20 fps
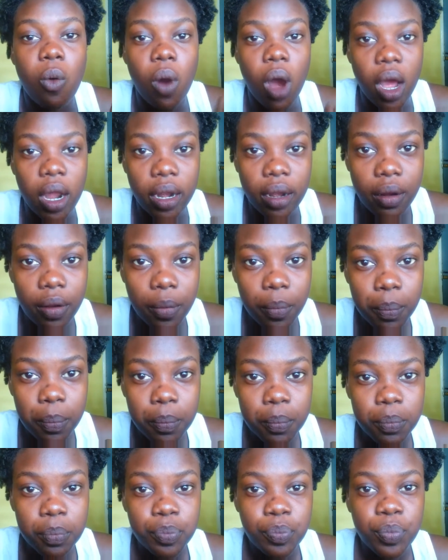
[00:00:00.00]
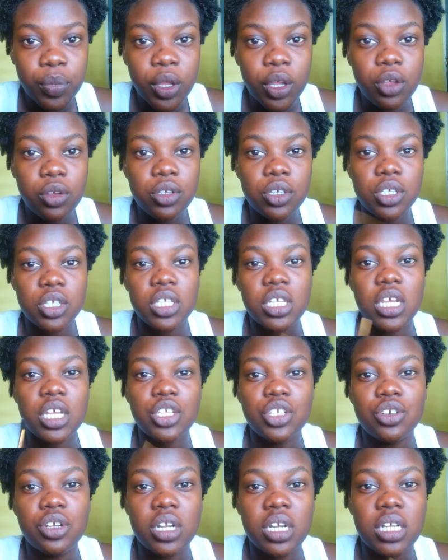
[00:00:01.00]
wand you just
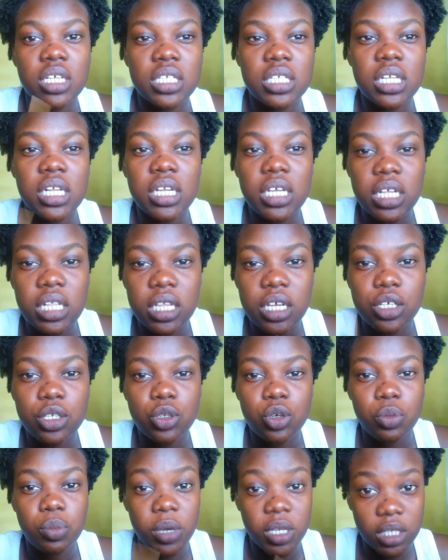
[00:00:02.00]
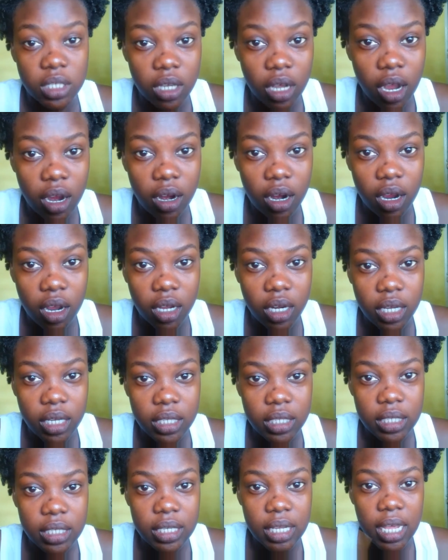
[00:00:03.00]
ensure that it's clean there's no mascara on it
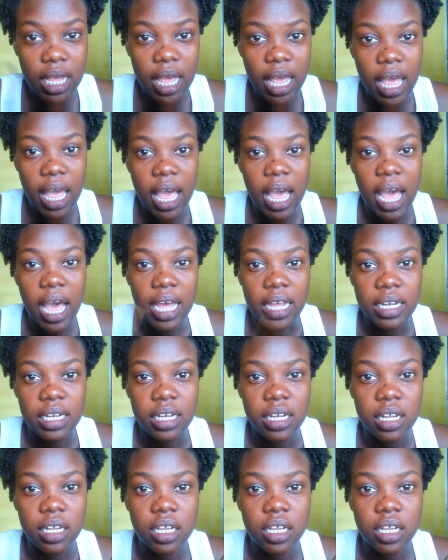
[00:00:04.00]
and